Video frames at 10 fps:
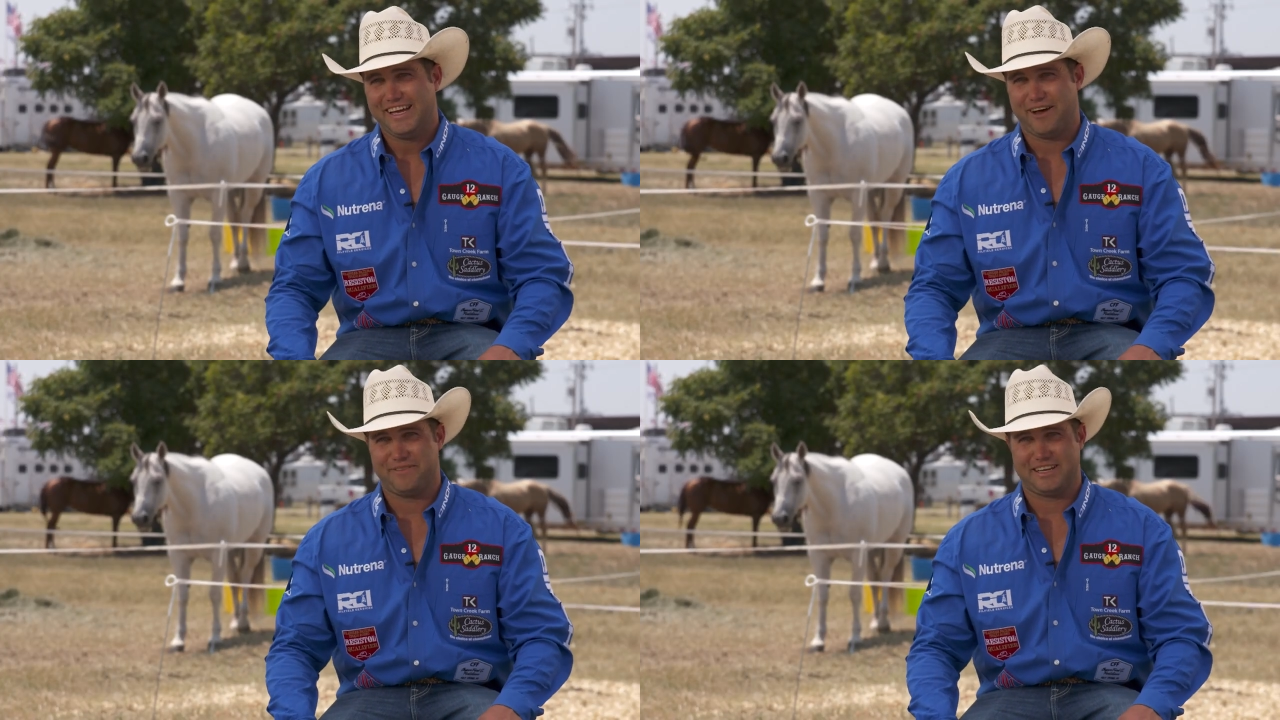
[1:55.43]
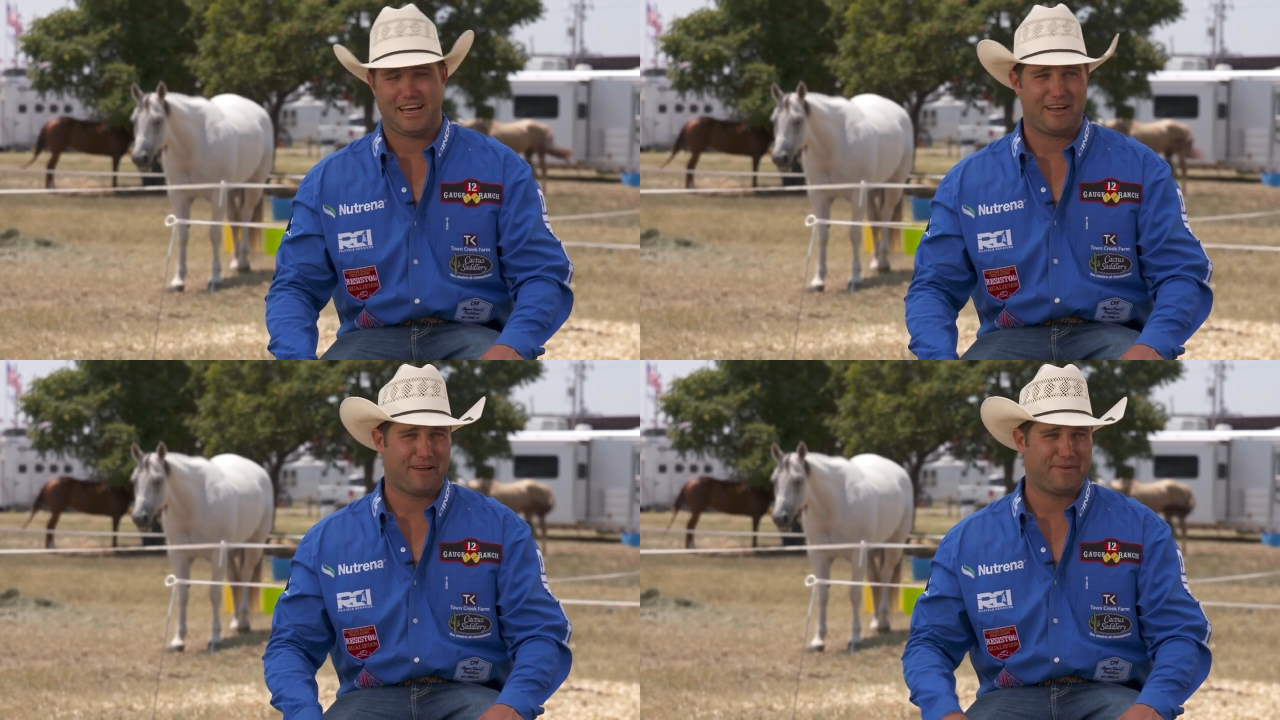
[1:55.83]
I mean,
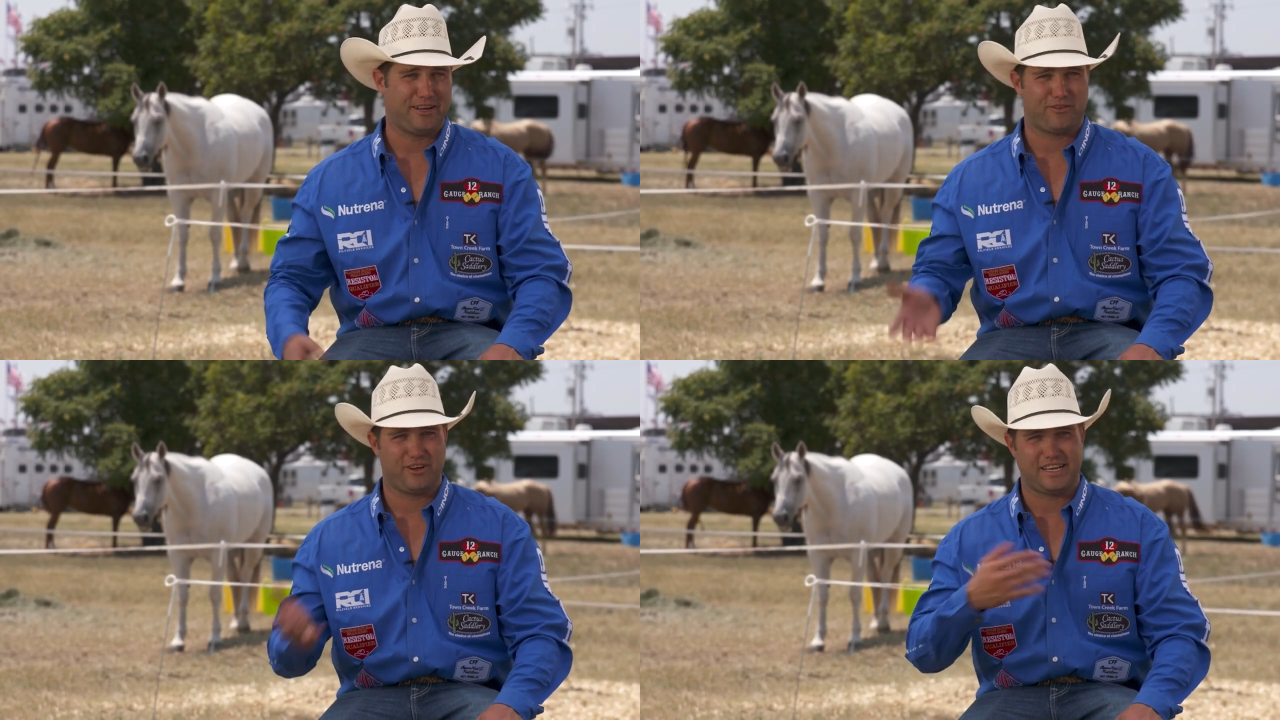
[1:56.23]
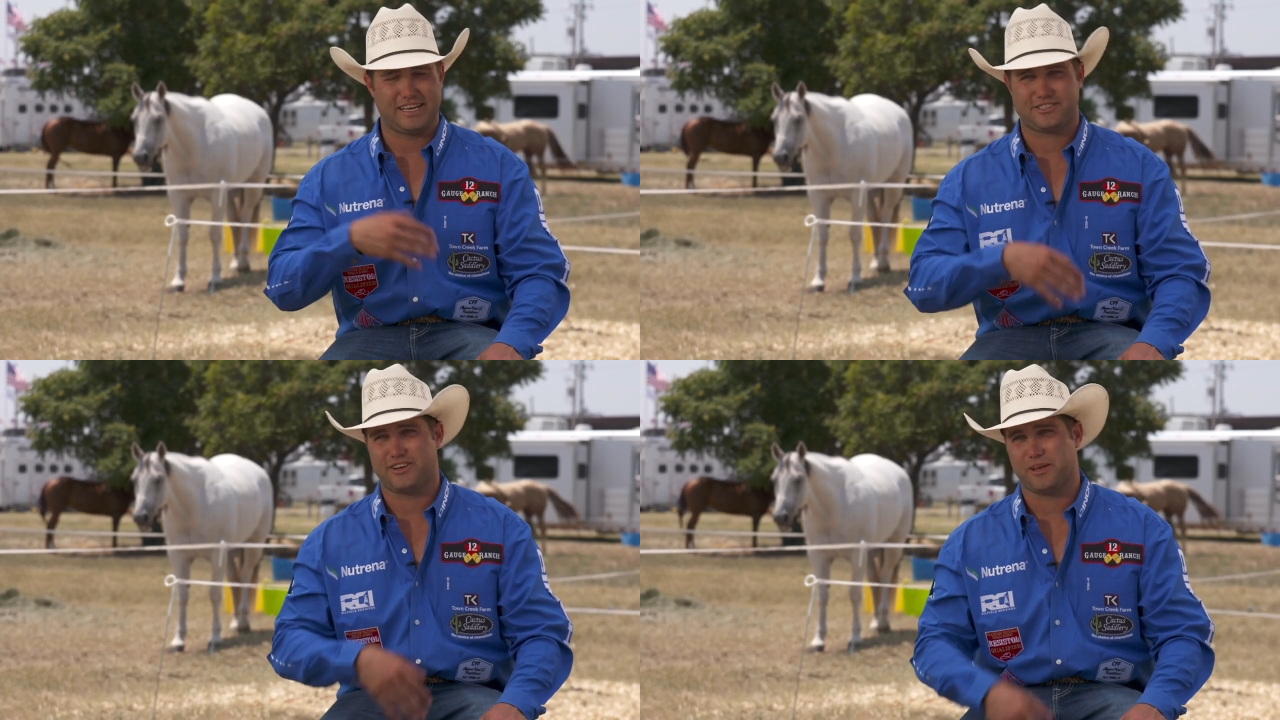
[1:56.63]
I, I, made a run
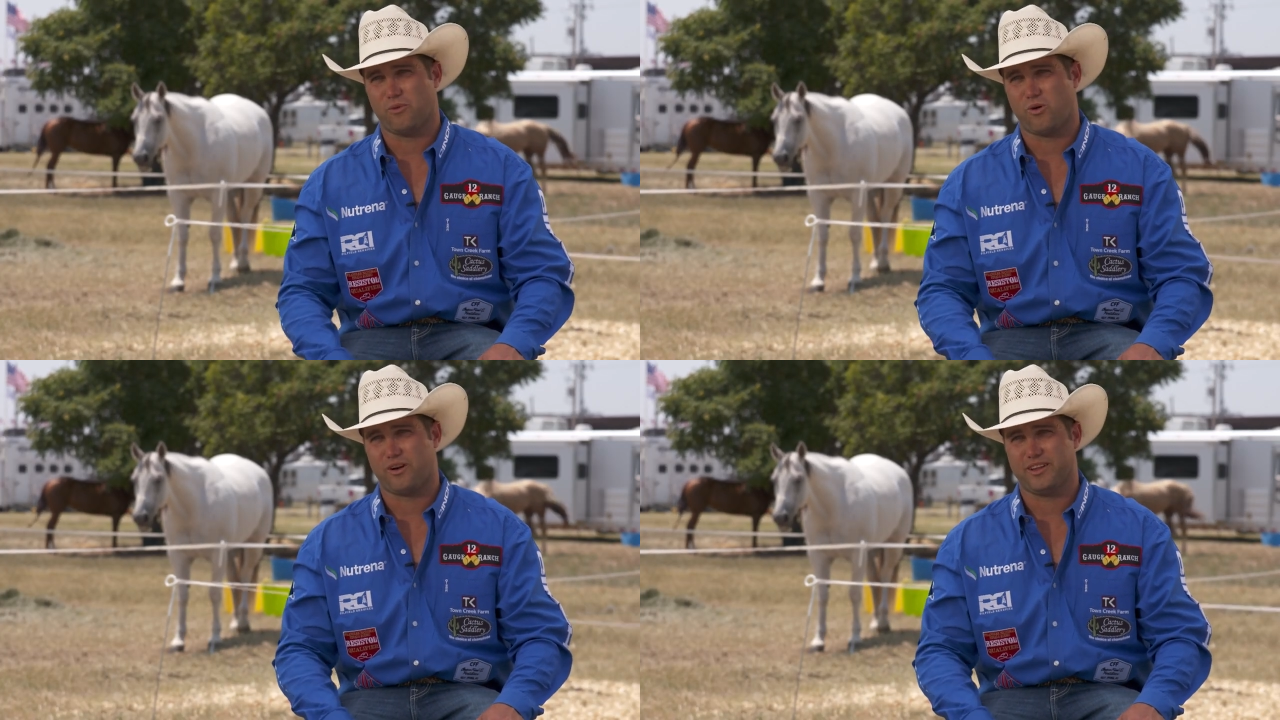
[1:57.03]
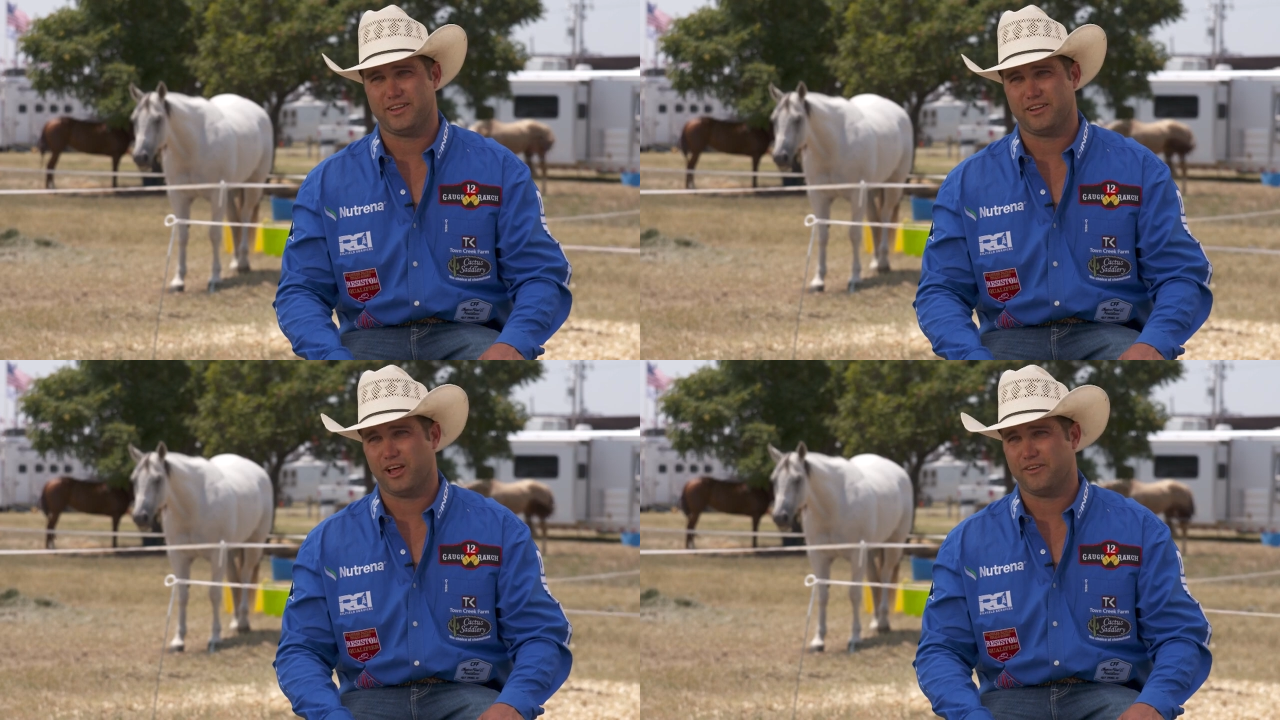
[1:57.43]
yesterday morning in
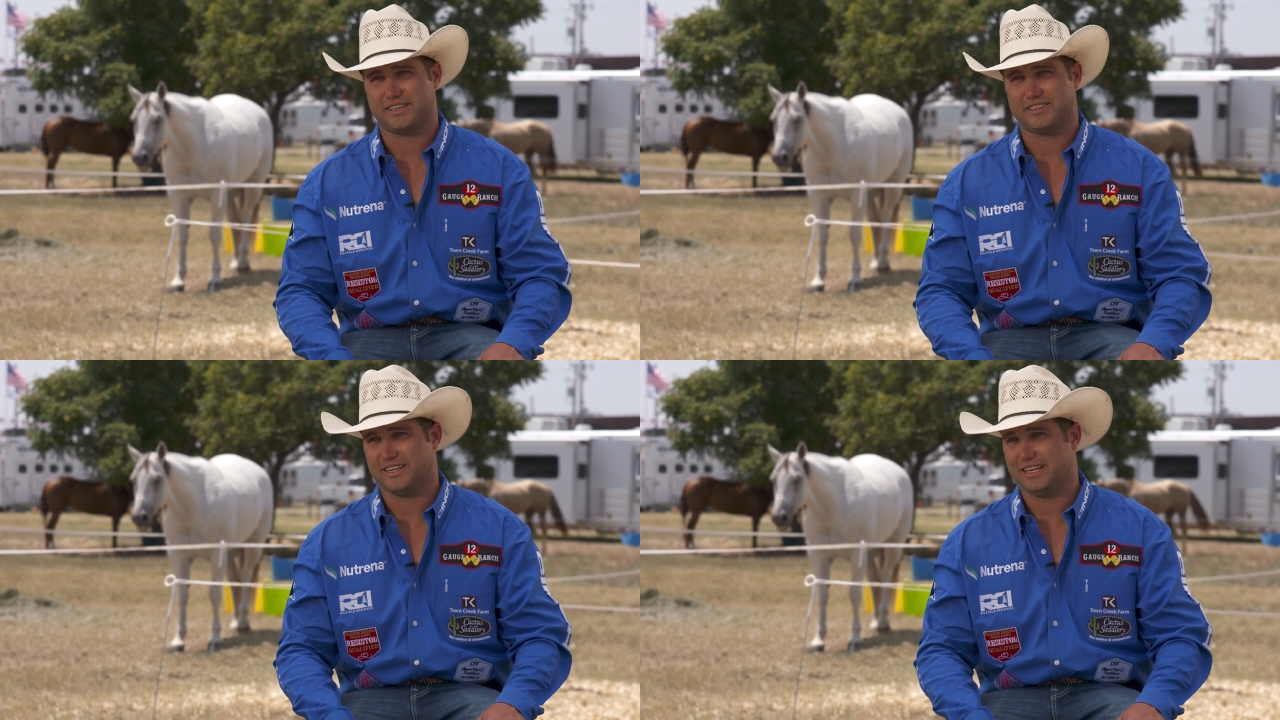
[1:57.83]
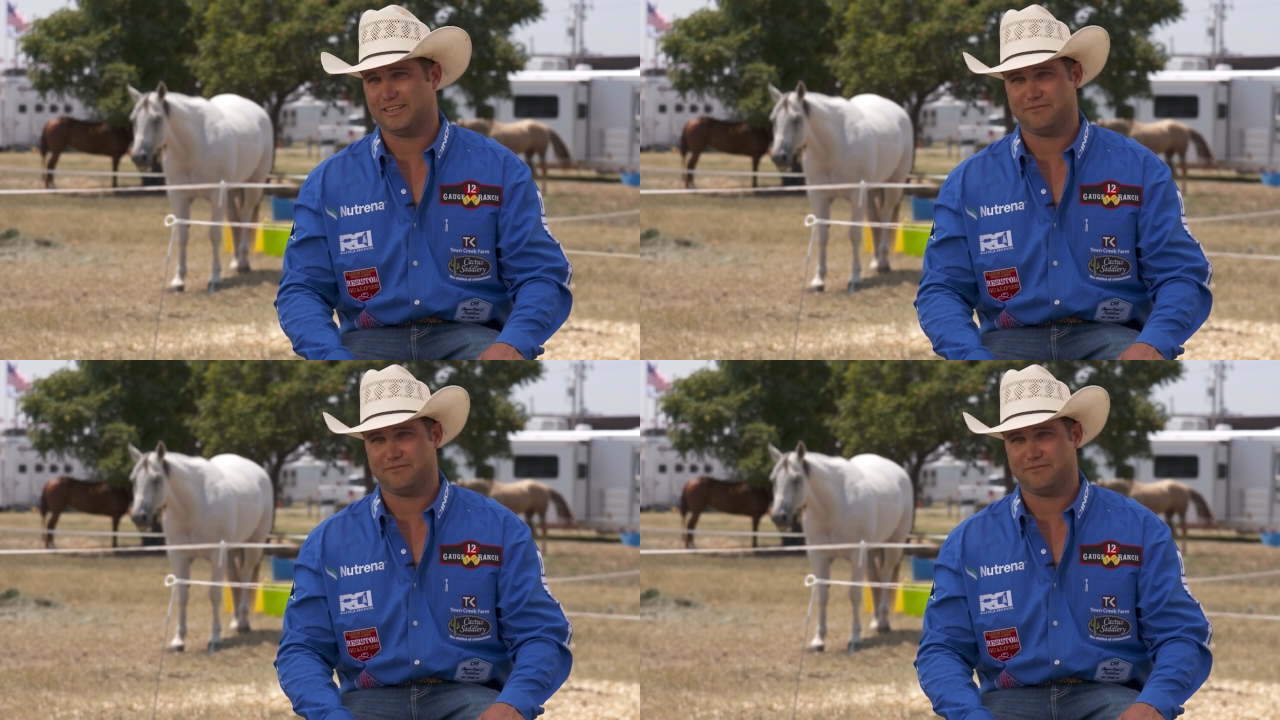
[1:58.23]
Lovington. It's